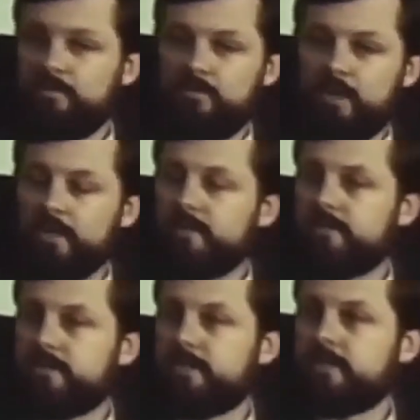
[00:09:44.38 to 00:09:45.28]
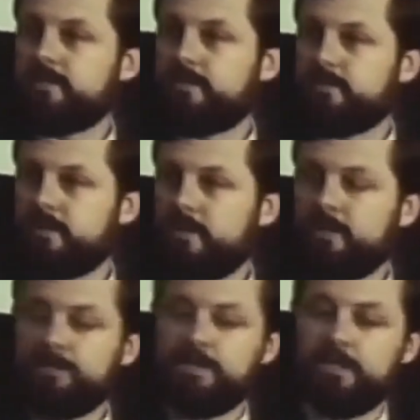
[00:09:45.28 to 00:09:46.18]
Behind the scenes, there was a lot of
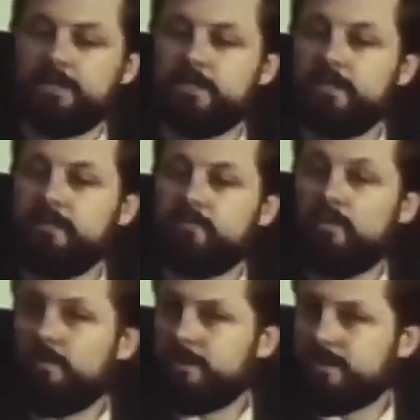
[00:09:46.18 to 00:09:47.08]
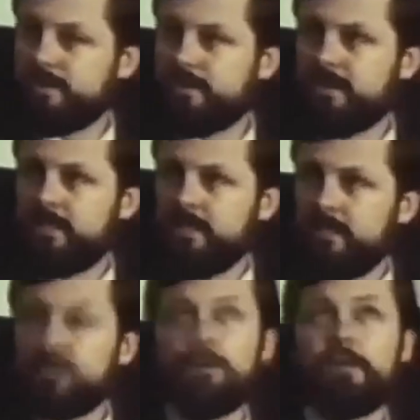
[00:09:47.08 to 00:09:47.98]
discussion, and even Walt Disney's,
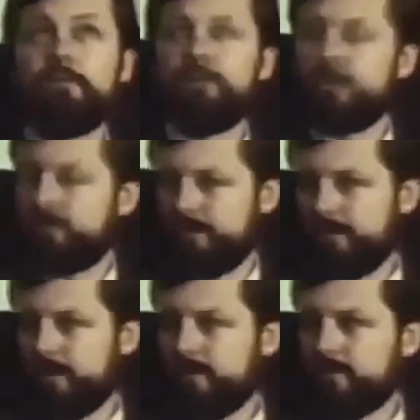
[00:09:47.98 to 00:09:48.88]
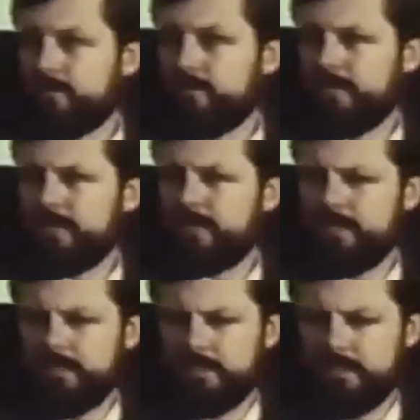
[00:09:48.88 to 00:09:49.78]
sorry, MGM Studios made
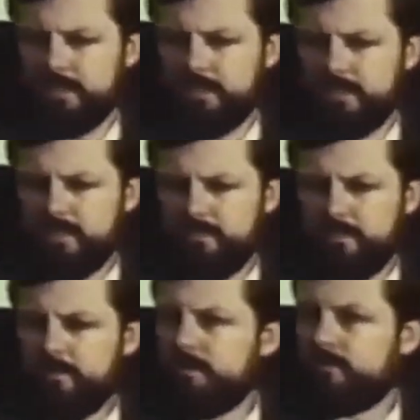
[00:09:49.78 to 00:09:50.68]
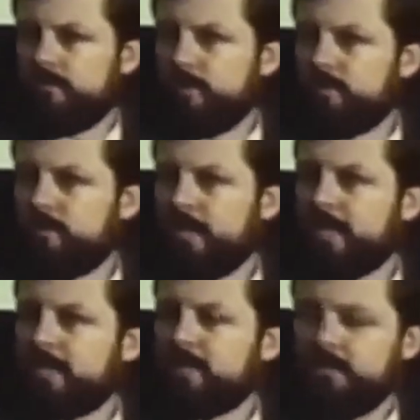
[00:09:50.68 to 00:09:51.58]
the uh, movie The Forbidden
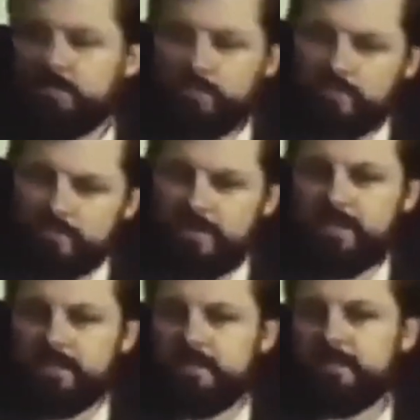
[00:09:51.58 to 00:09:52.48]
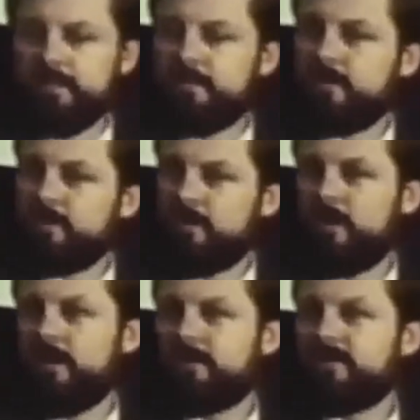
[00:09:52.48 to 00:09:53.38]
Planet, revealing at that time a
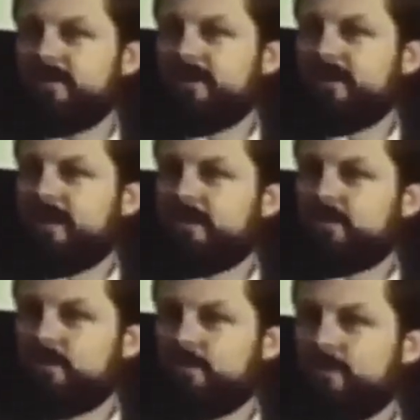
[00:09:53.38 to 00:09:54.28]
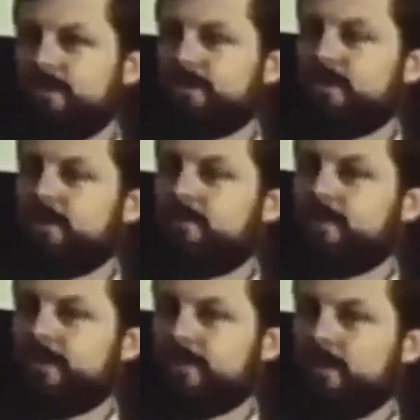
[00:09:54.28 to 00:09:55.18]
lot, as though it were fiction, of the
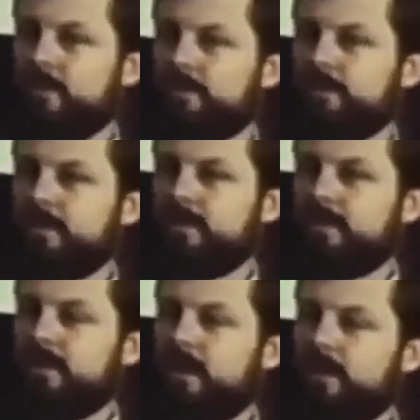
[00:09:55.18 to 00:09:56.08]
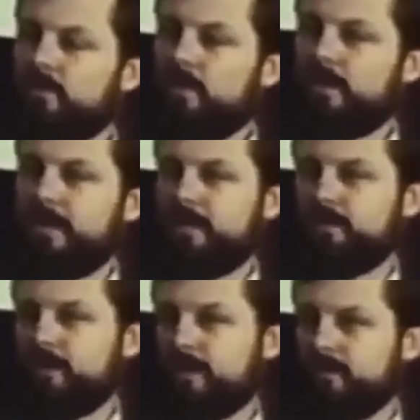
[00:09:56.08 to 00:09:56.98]
technology and why it had to
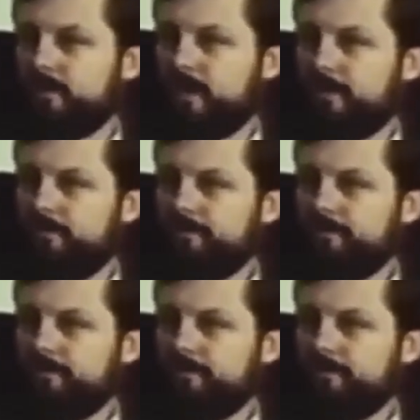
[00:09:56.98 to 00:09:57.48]
be covered up.